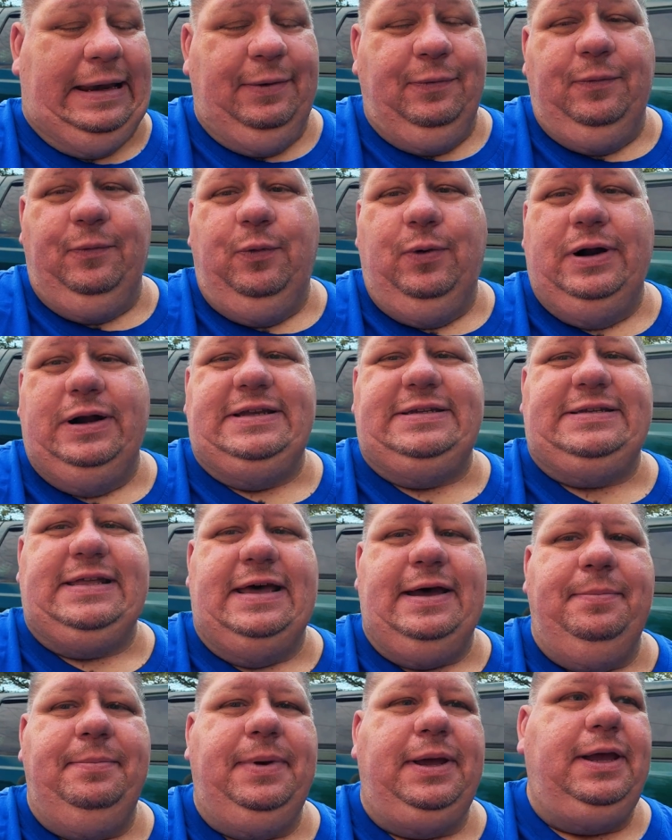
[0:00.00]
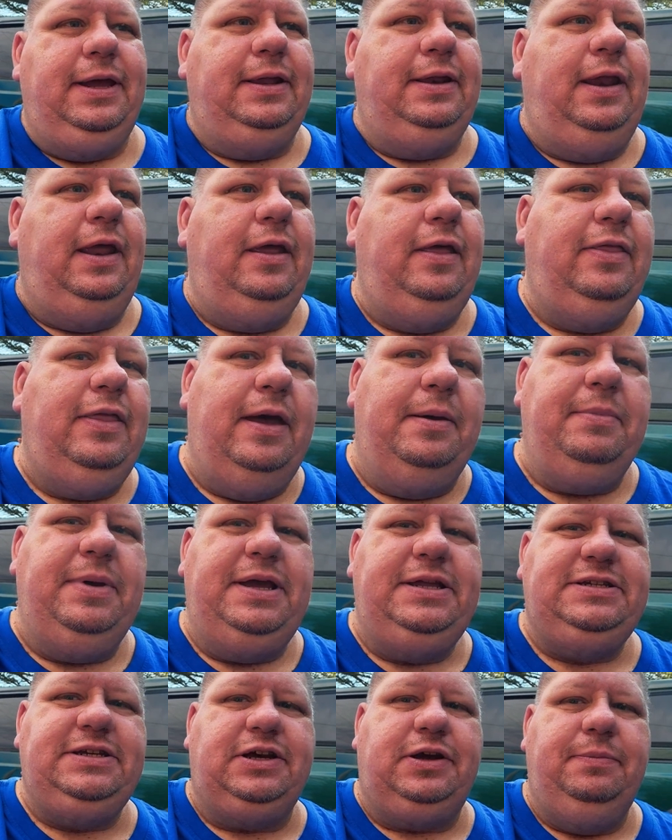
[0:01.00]
What does that mean? That
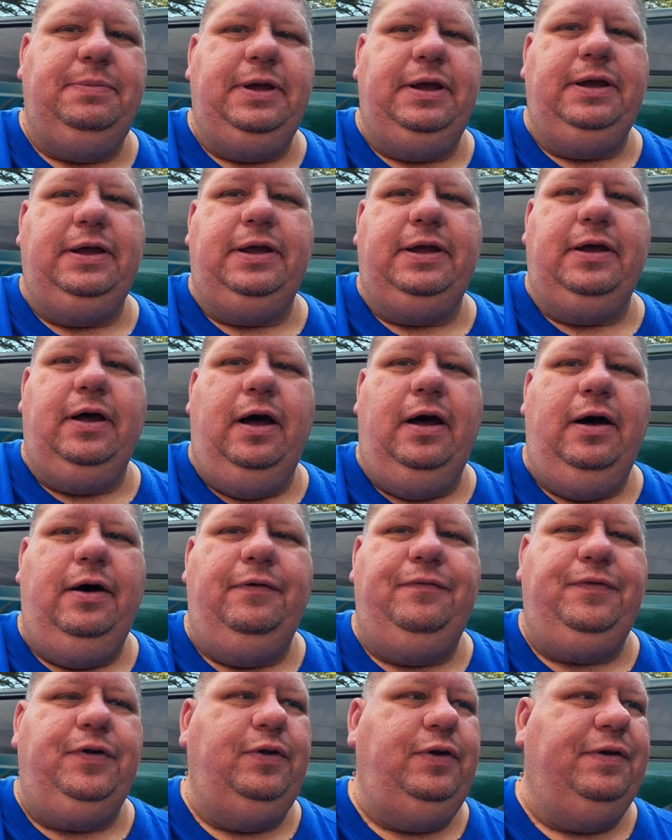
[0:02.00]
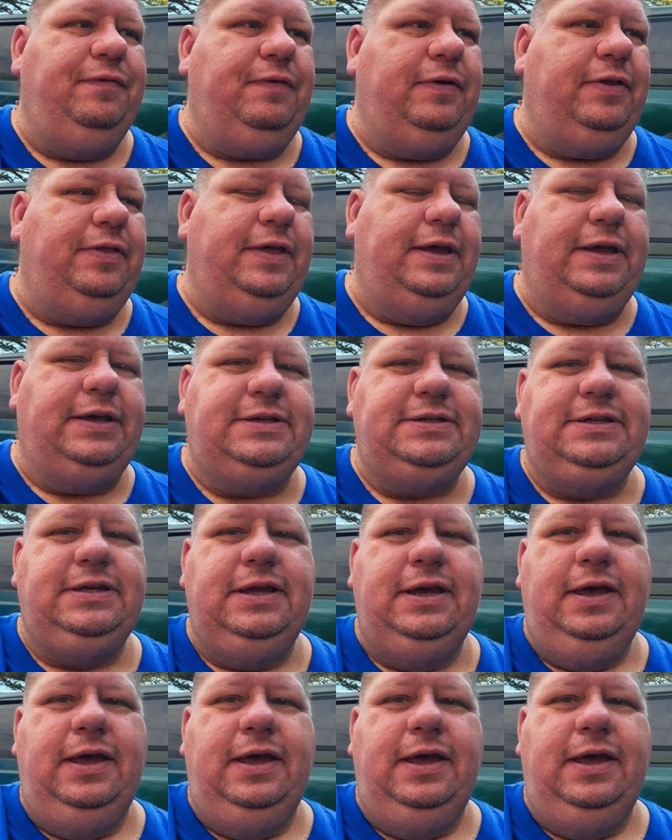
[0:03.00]
means it could be a few different things.